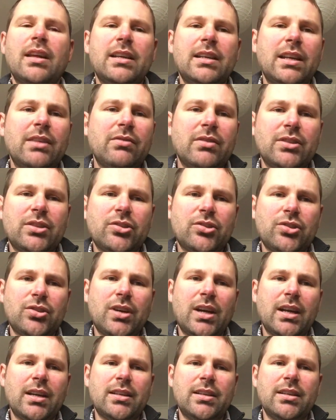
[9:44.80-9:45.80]
never
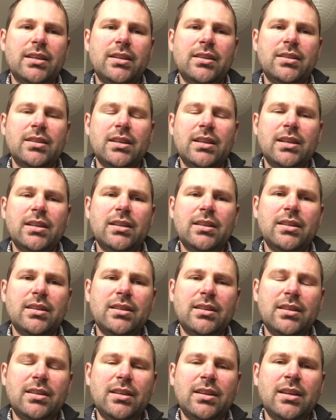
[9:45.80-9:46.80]
distracted,
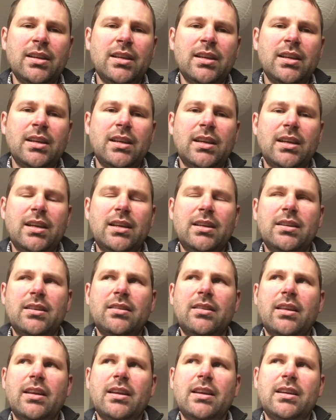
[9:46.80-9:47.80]
and
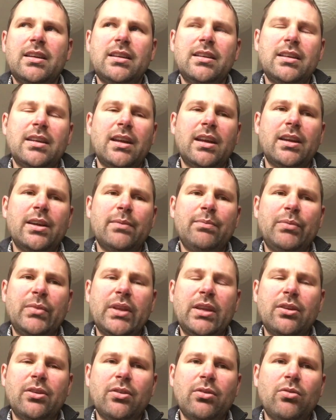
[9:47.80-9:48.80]
they
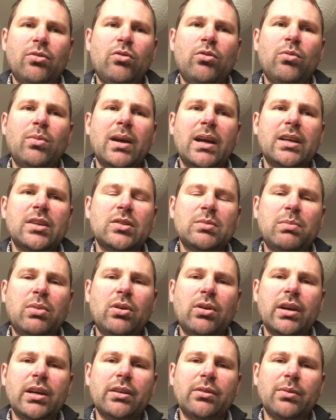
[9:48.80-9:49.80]
always
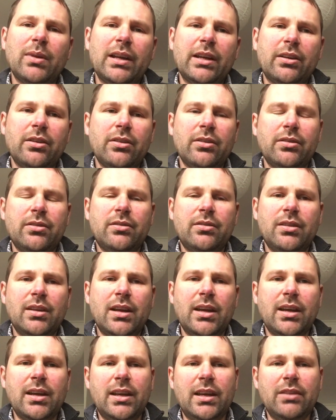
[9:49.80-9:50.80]
put in really good
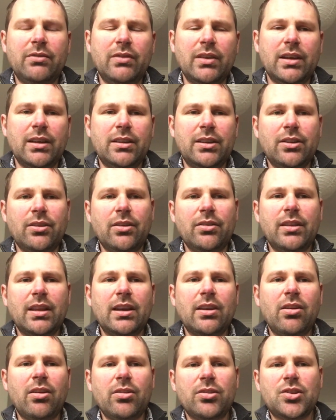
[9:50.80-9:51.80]
effort.
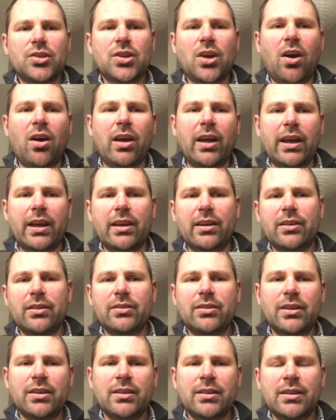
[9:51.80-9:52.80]
They're not
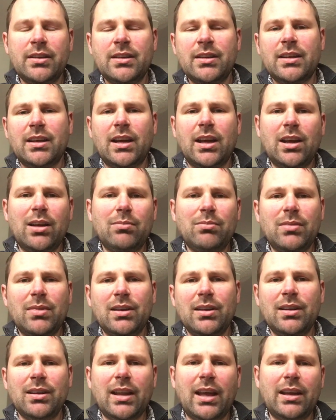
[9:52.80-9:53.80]
tired
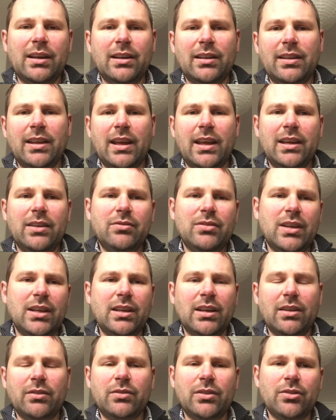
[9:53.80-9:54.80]
late in the
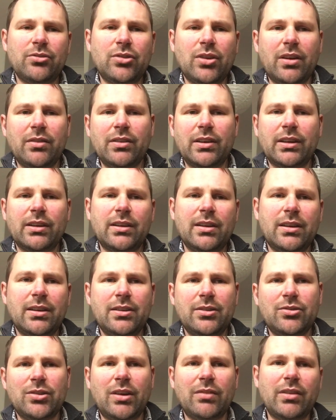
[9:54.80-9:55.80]
evening if you're
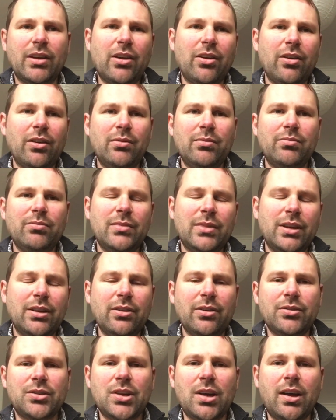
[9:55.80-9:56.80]
driving home,
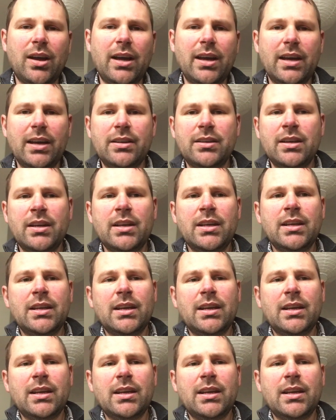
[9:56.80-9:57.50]
tired.